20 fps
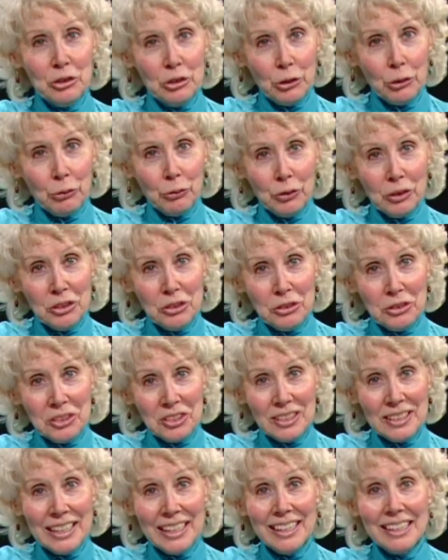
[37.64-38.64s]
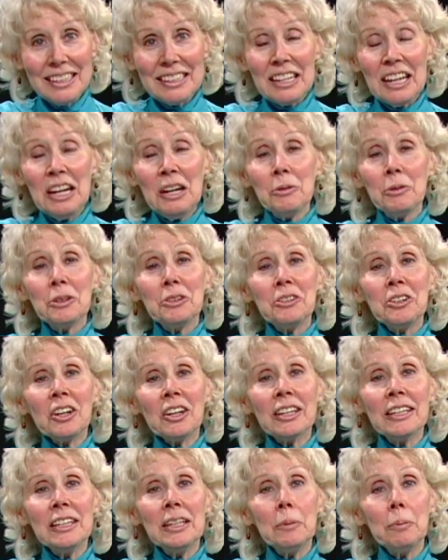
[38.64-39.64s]
show for you tonight. We're
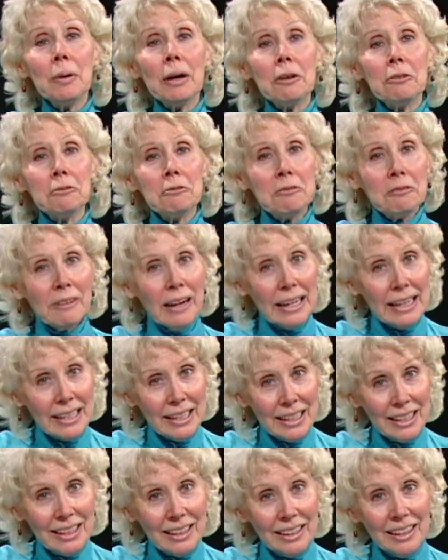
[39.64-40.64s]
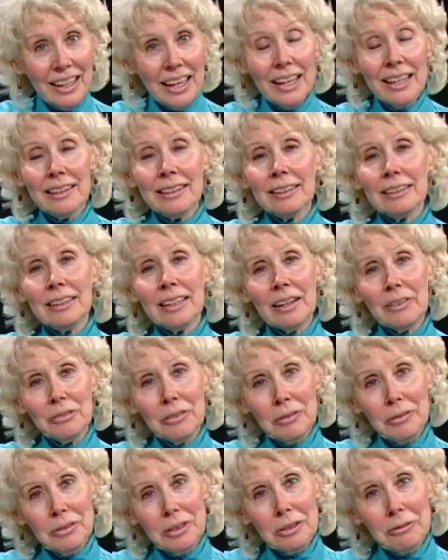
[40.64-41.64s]
talking about writing, the love
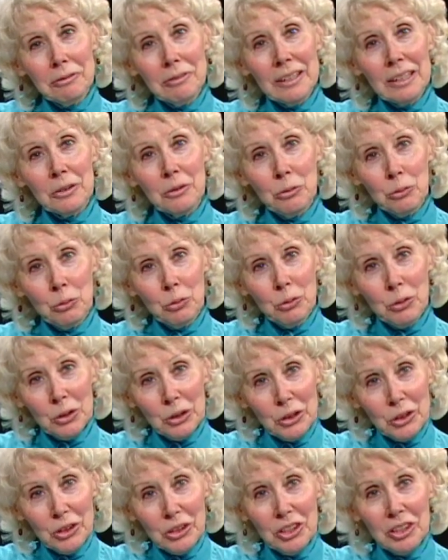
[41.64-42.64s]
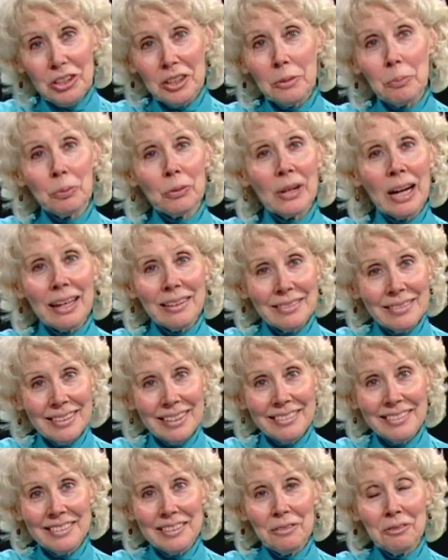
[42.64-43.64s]
of the written word, the
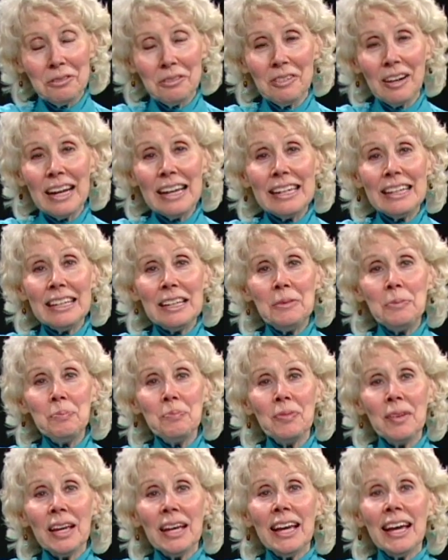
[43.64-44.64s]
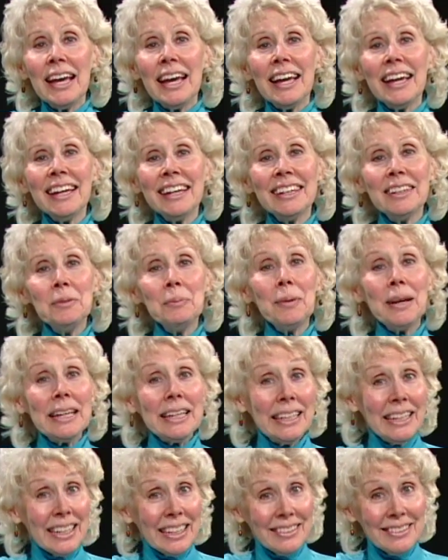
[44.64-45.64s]
process of writing. And my
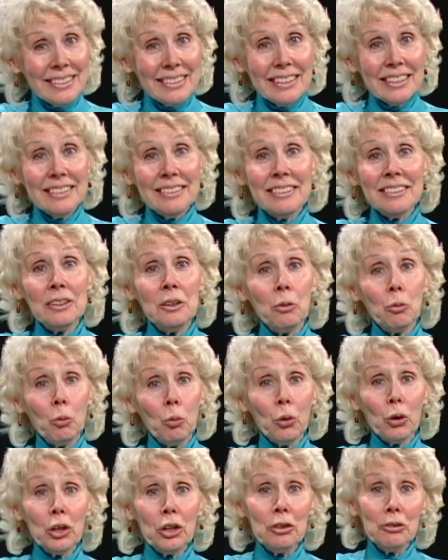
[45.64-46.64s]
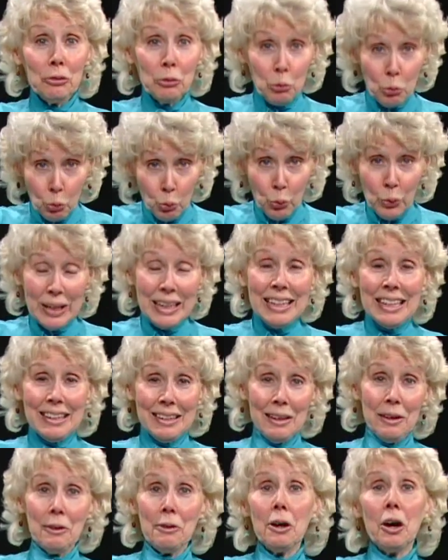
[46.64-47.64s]
guest is an award
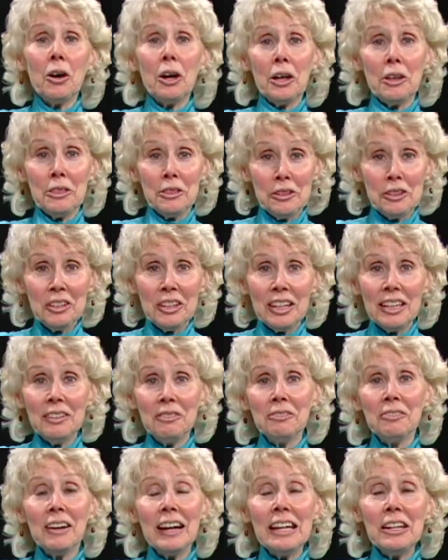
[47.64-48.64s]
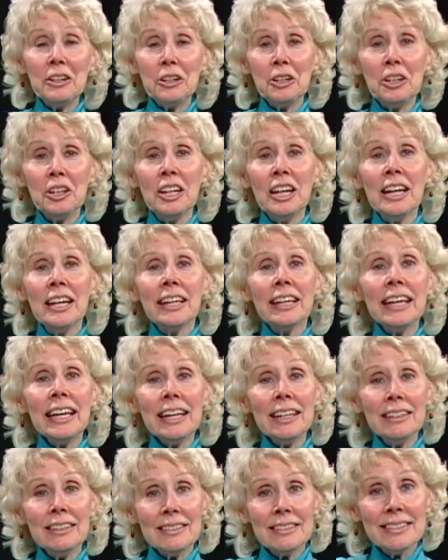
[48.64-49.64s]
winning author and writer.
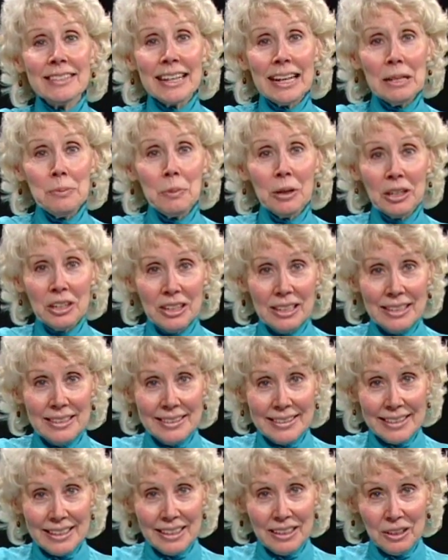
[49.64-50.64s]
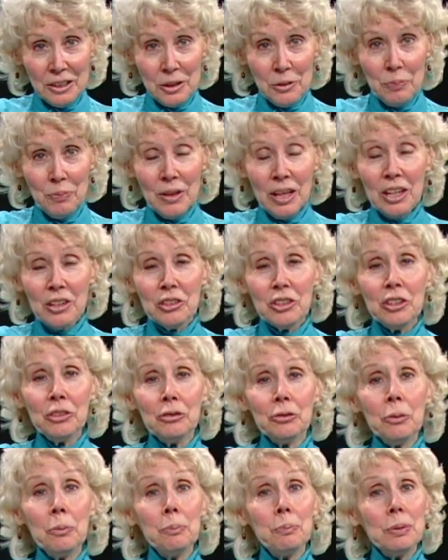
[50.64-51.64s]
Candace Simar is here. She's
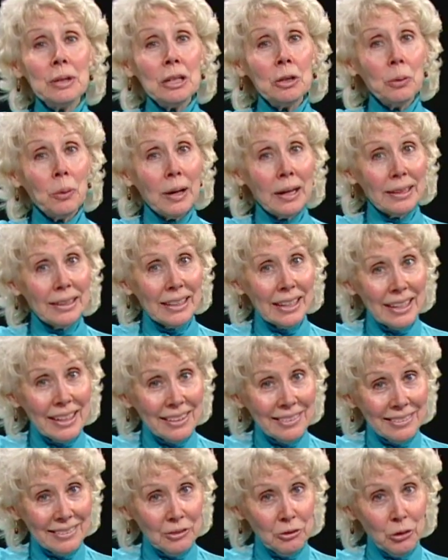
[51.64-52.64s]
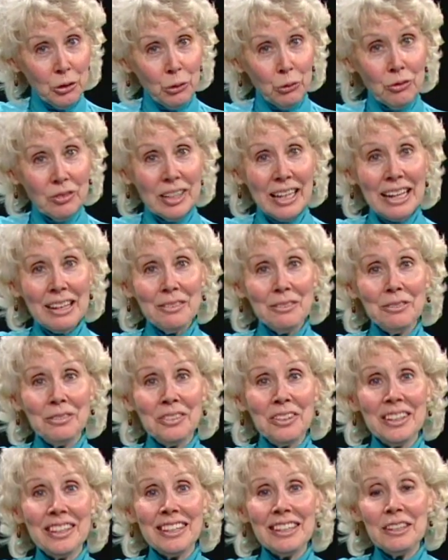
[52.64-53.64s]
from Pequot Lakes, drove down
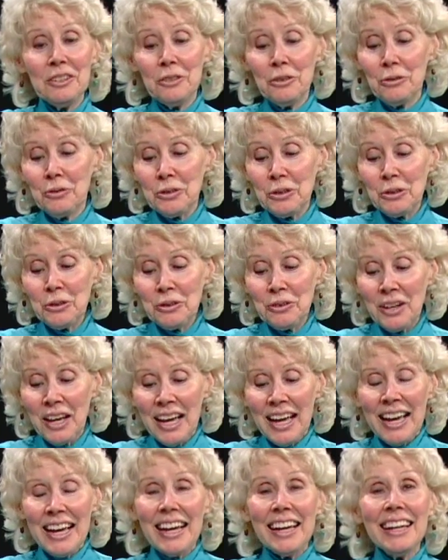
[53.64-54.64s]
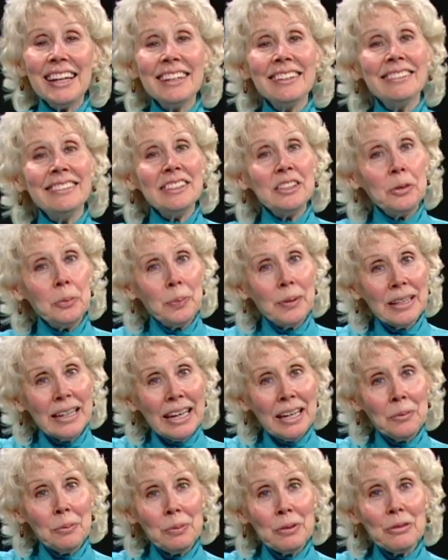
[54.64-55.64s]
for the interview, and she's been
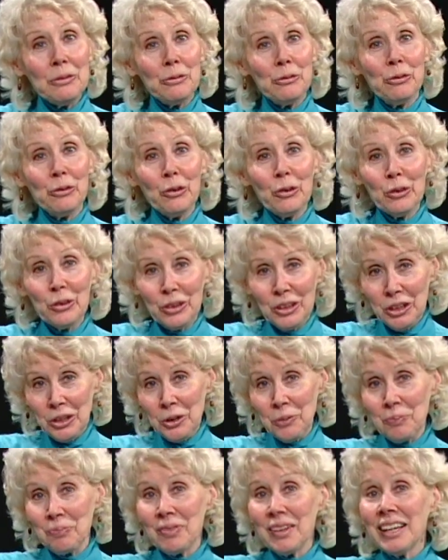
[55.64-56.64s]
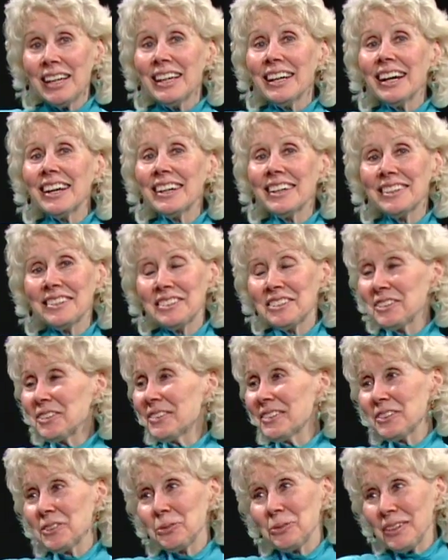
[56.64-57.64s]
on before. Uh, so
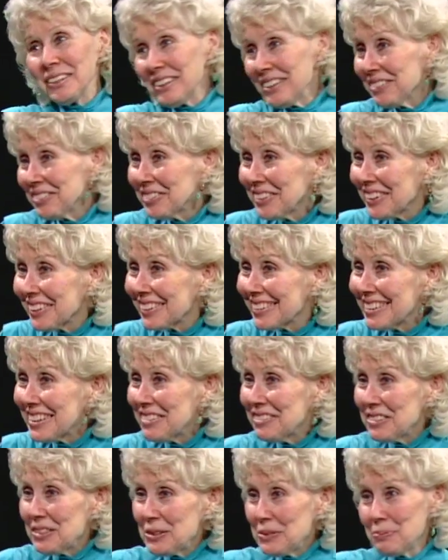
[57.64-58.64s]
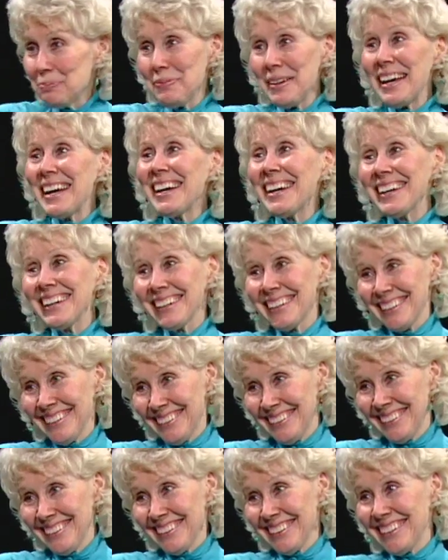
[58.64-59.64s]
it's wonderful to have you back,
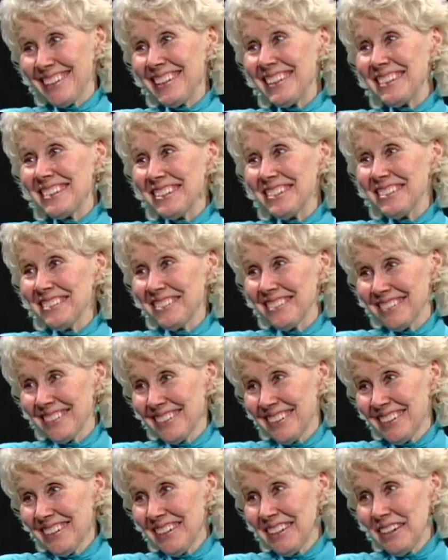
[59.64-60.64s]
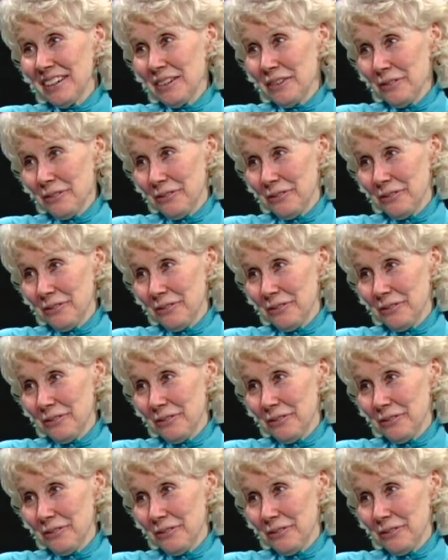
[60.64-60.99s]
and thank you. Thank you,